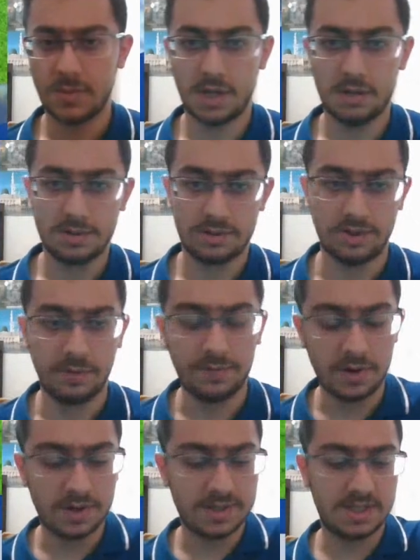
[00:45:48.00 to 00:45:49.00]
So
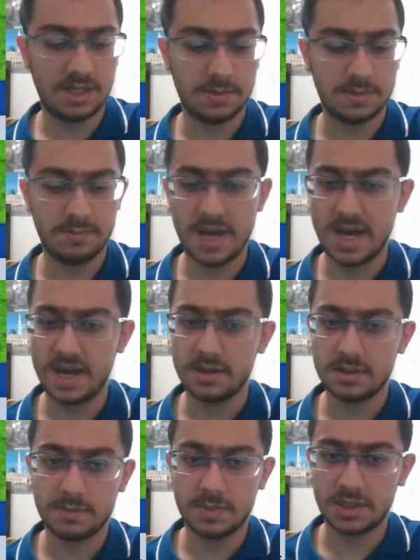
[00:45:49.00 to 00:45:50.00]
far it seems
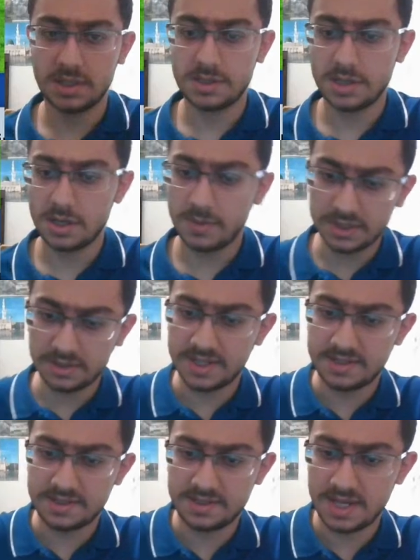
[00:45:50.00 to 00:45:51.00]
bad, but you know what?
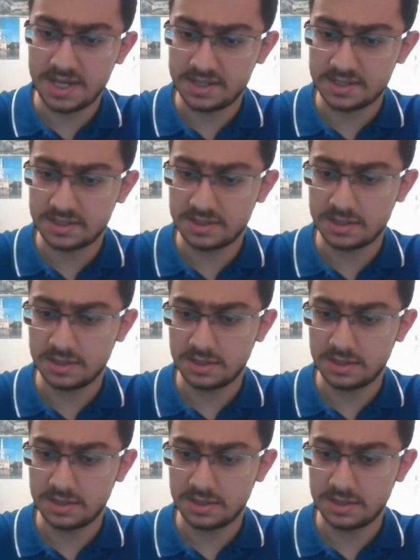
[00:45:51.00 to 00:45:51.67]
Let's test